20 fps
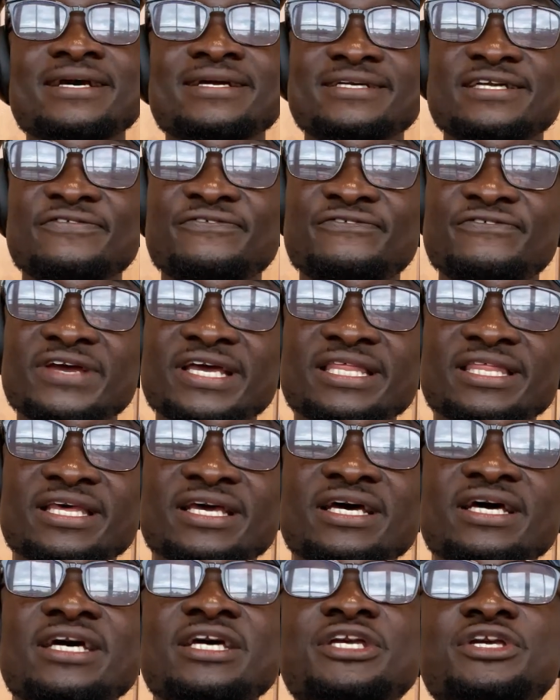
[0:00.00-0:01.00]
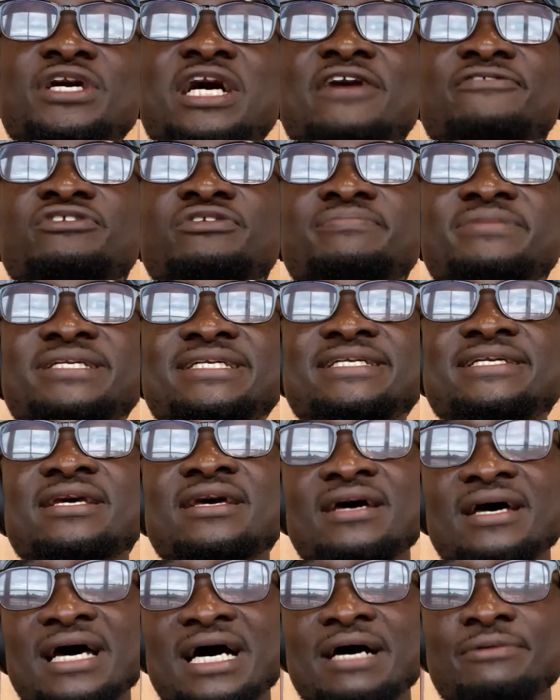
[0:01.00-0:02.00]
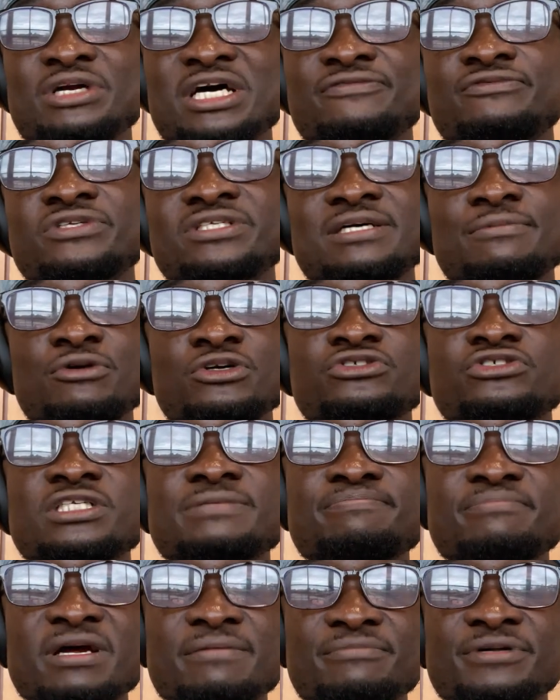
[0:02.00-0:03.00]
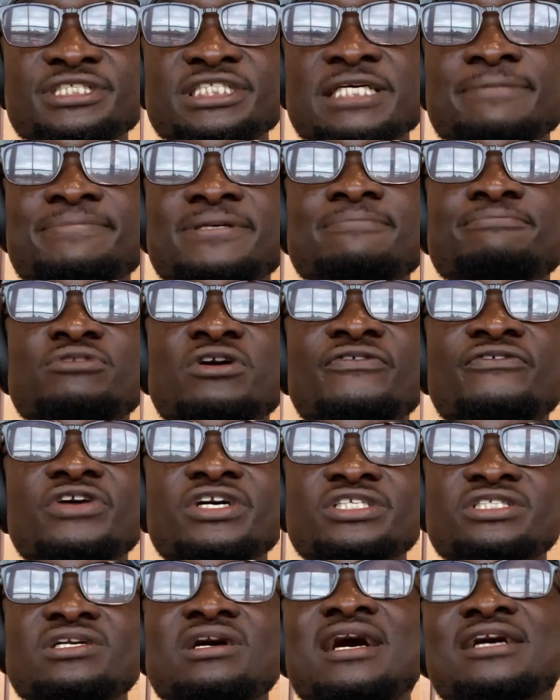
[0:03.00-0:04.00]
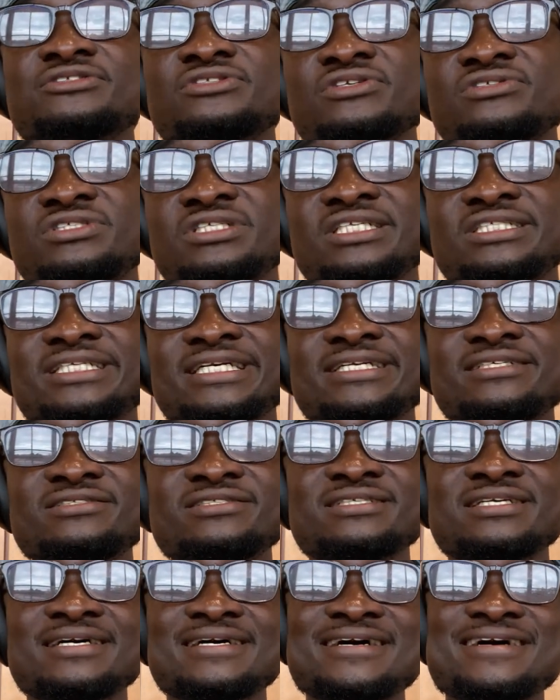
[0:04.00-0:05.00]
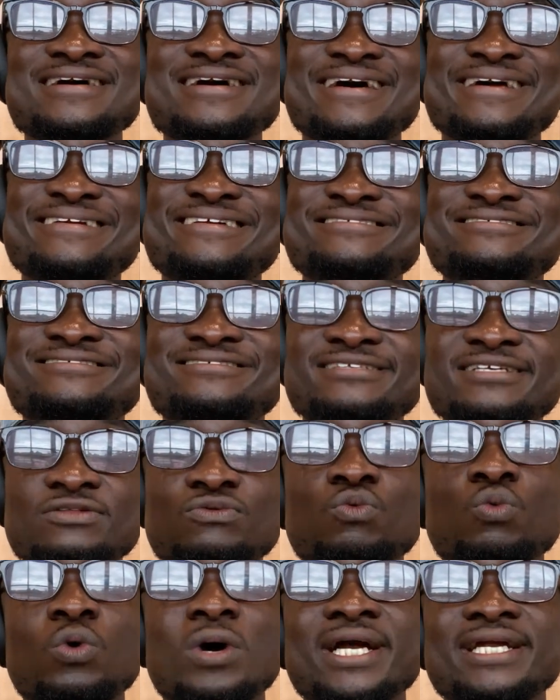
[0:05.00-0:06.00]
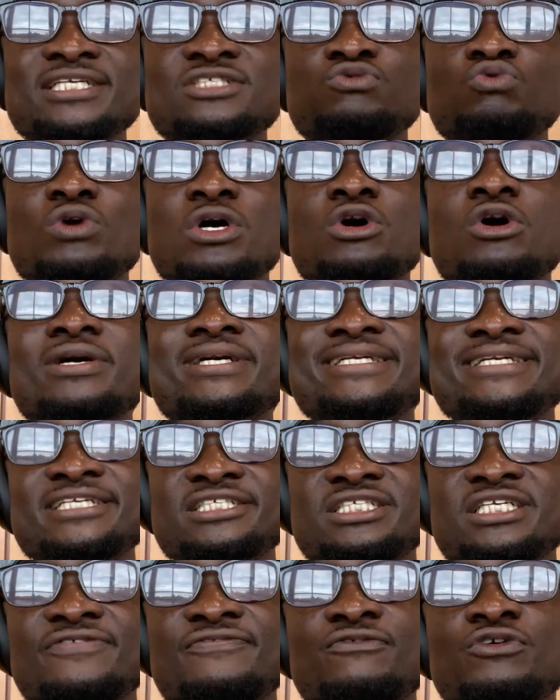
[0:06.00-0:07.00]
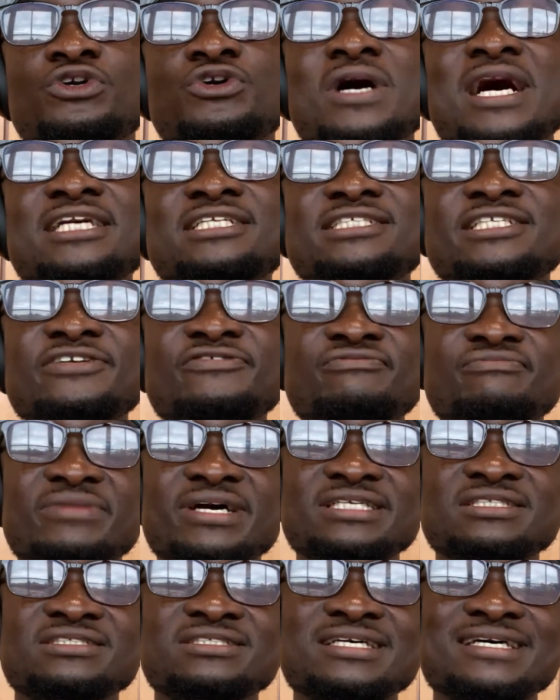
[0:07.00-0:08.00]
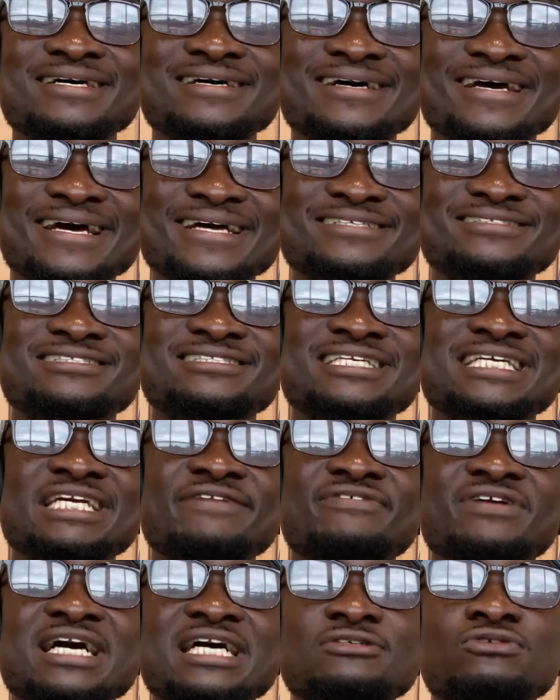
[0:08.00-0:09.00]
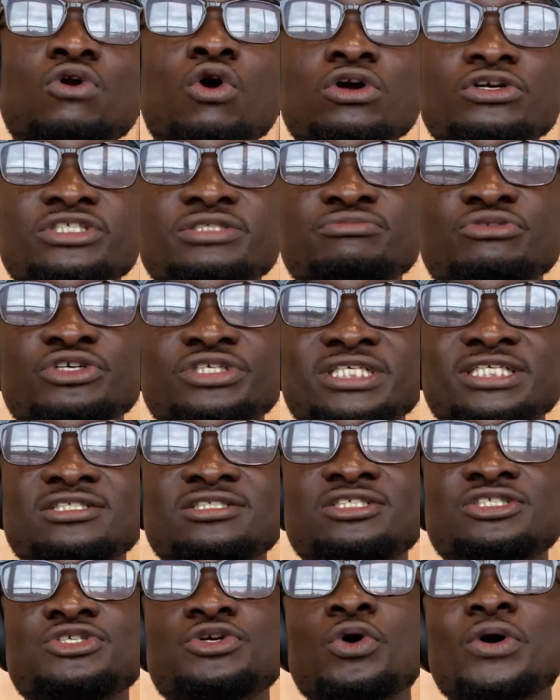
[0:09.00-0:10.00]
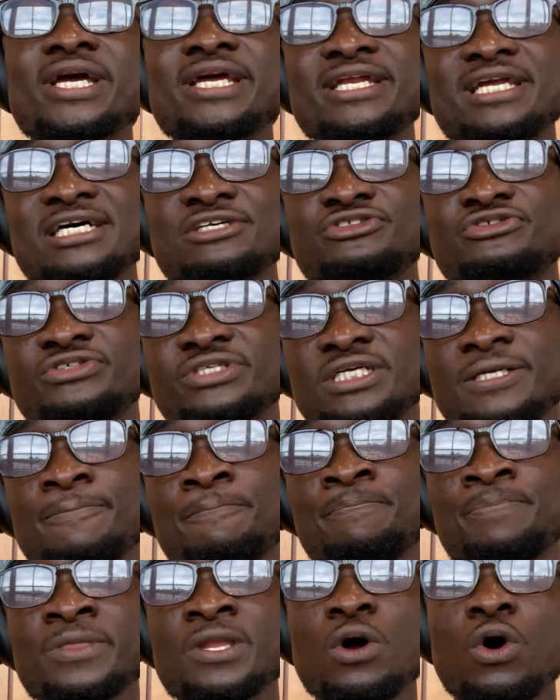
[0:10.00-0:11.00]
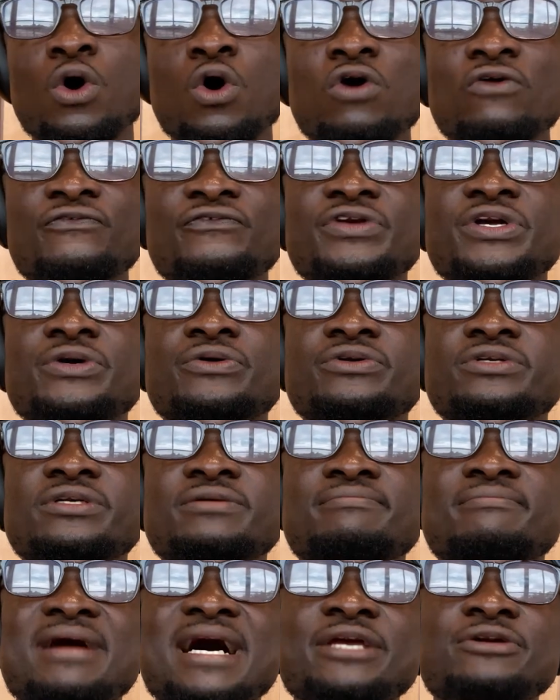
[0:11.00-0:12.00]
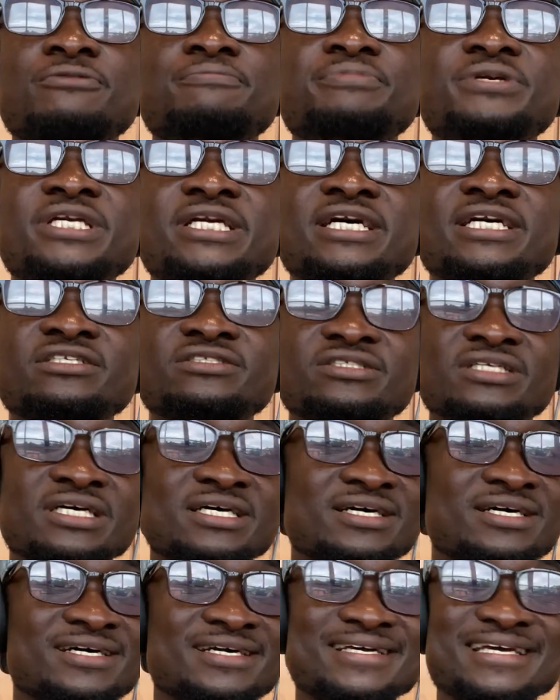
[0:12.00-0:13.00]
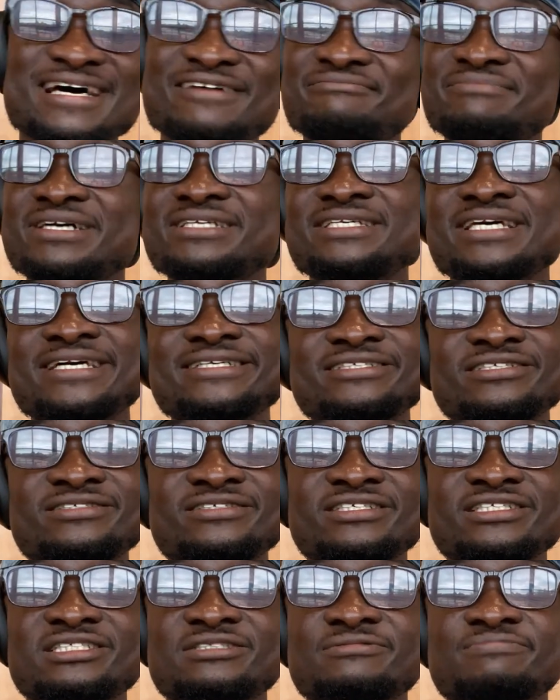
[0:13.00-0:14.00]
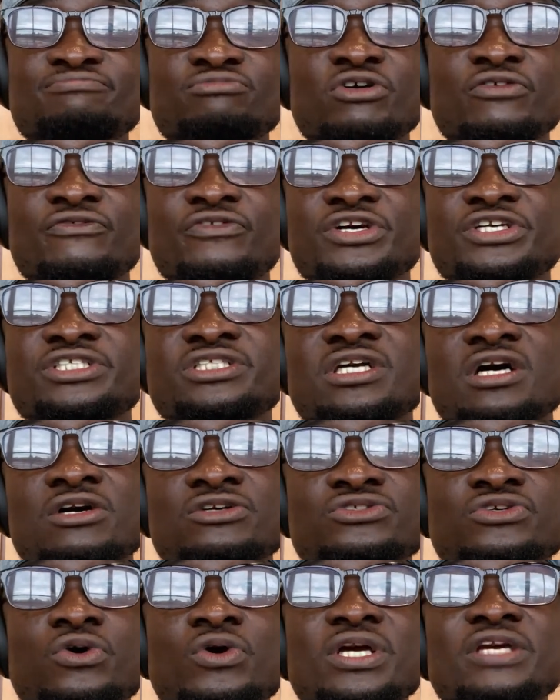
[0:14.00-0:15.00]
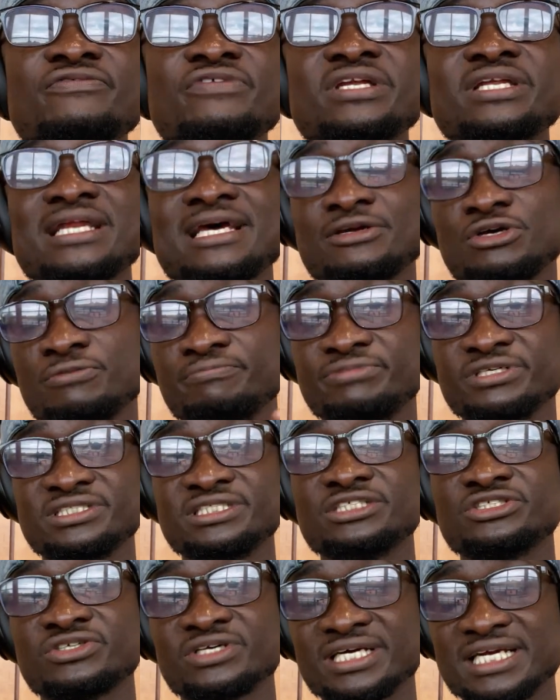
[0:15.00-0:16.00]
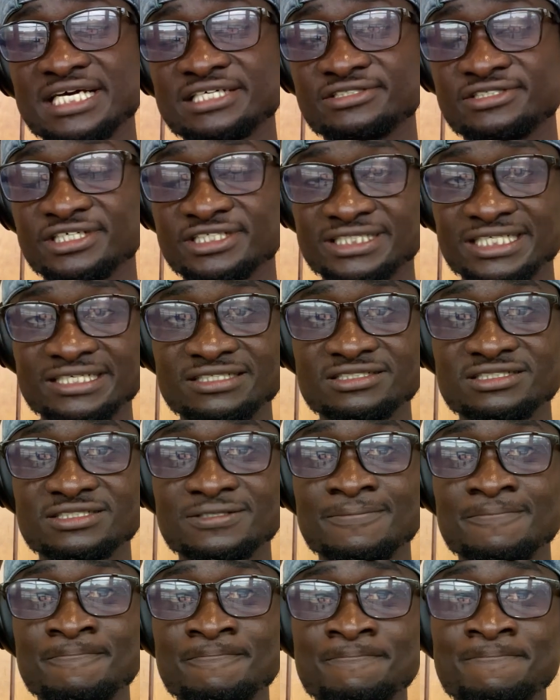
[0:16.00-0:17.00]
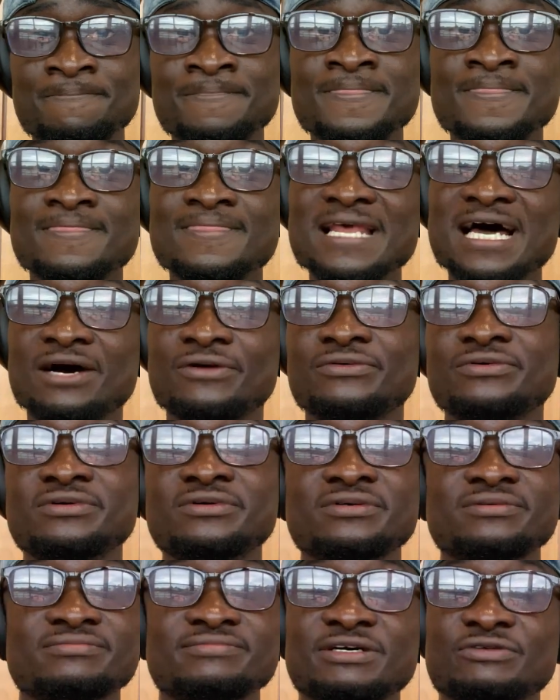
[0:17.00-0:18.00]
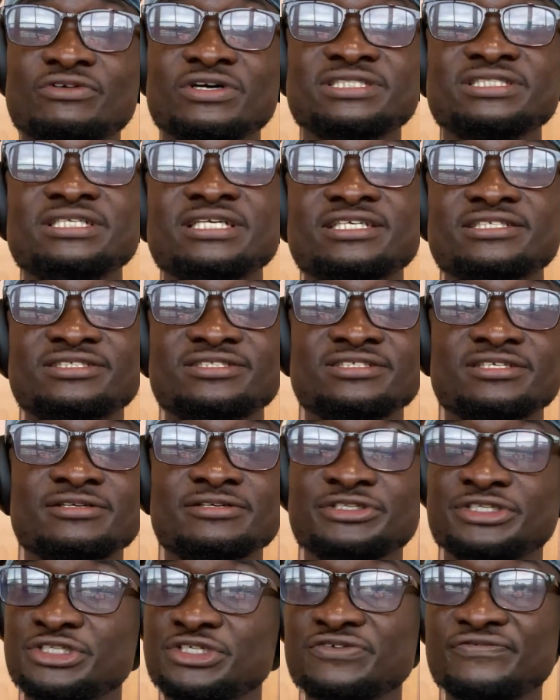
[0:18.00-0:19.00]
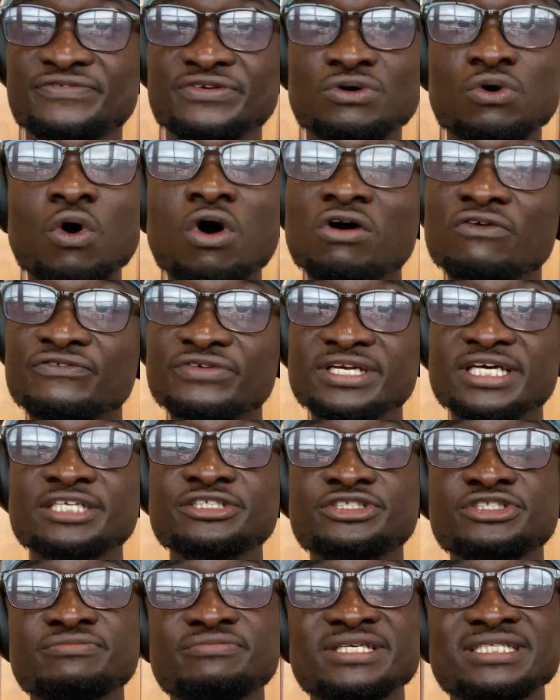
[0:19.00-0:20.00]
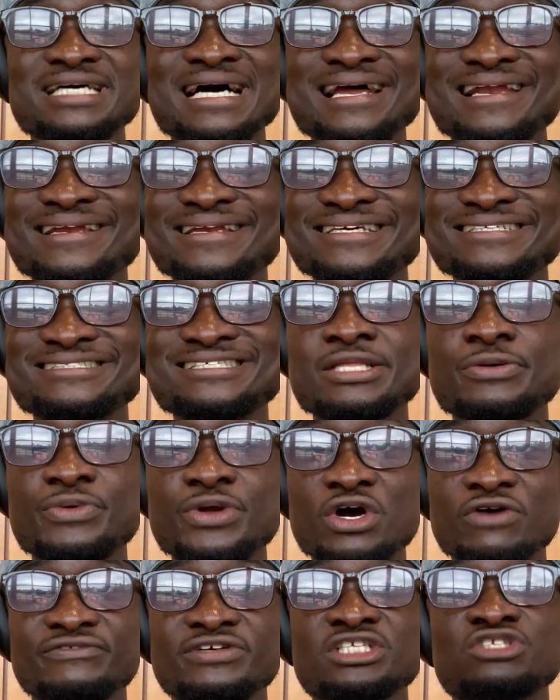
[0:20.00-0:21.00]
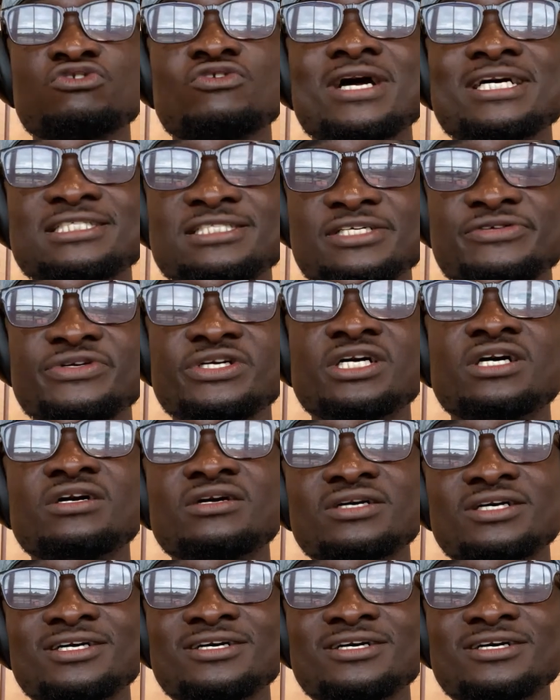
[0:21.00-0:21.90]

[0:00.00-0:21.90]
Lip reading: The fifth, you have to demonstrate membership in professional associations, and the sixth one is recognition for your achievements and significant contributions to your industry or field by your peers, government entities, professionals, or even your business organizations. Now, the question is, do you feel confident you meet at least 3 of these criteria?